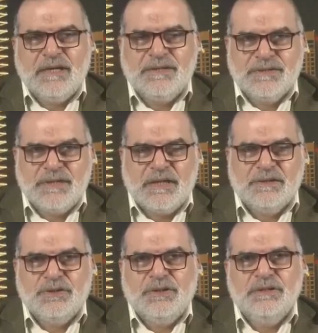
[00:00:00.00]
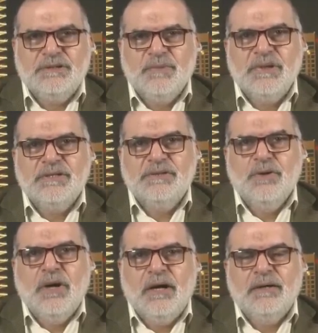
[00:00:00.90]
as such, this means
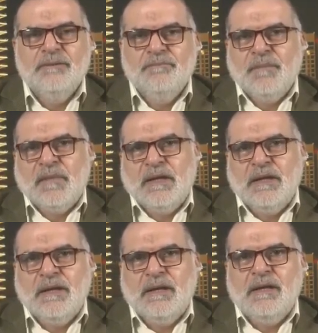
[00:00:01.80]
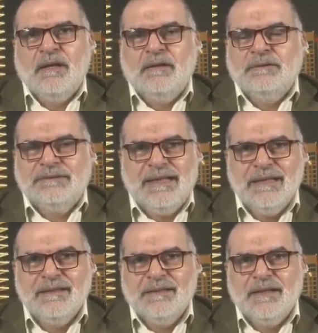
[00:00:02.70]
you are
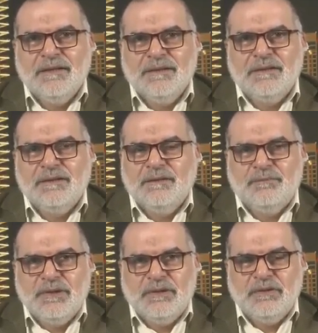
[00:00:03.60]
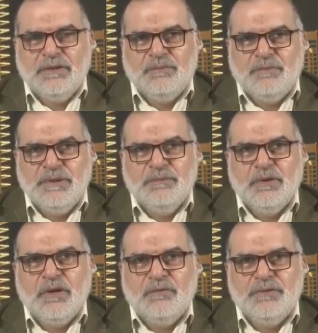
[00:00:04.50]
telling the
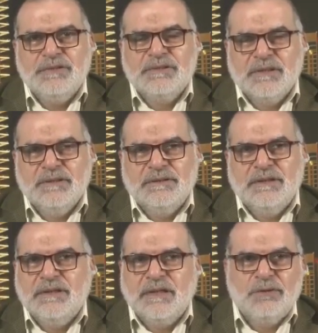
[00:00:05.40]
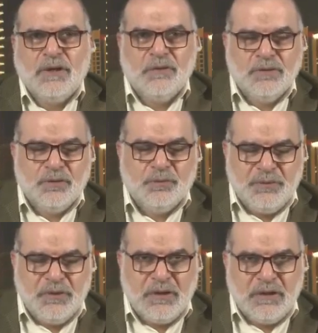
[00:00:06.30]
people of this country that you are
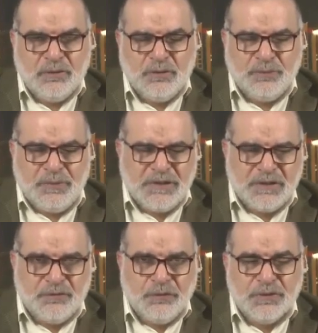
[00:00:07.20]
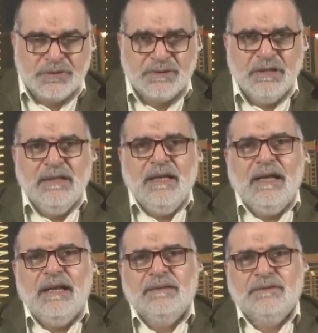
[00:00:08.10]
an occupation force,
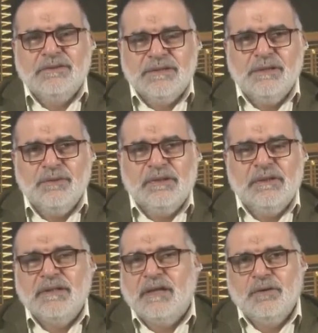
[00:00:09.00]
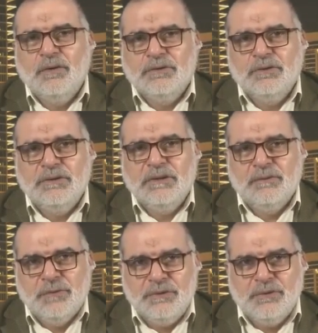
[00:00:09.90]
and consequently they are going to deal with